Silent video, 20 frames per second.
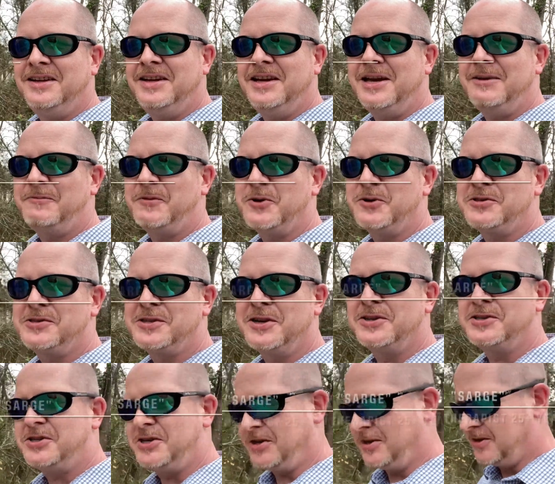Hey folks,
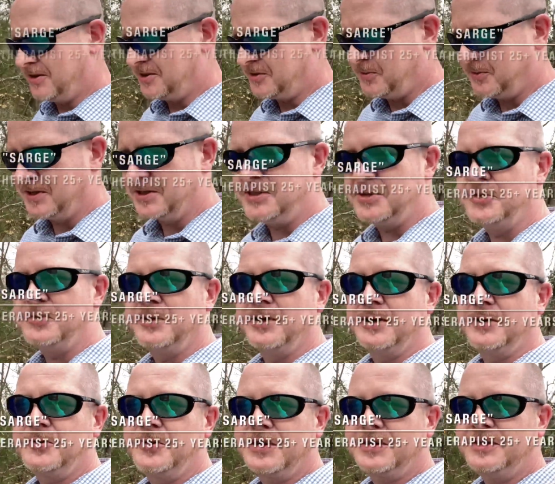Sarge here. I just wanted to do a
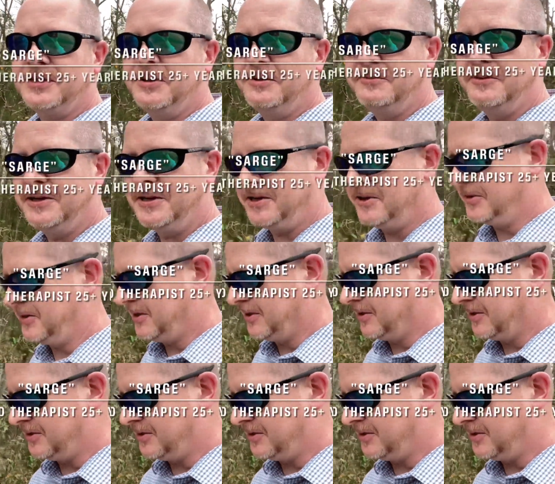quick little video here